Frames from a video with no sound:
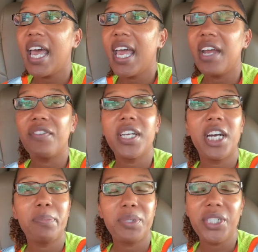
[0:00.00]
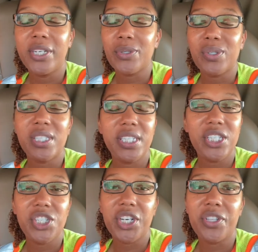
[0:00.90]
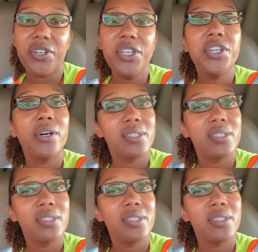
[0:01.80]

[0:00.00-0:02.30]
every couple years or see each other, you know,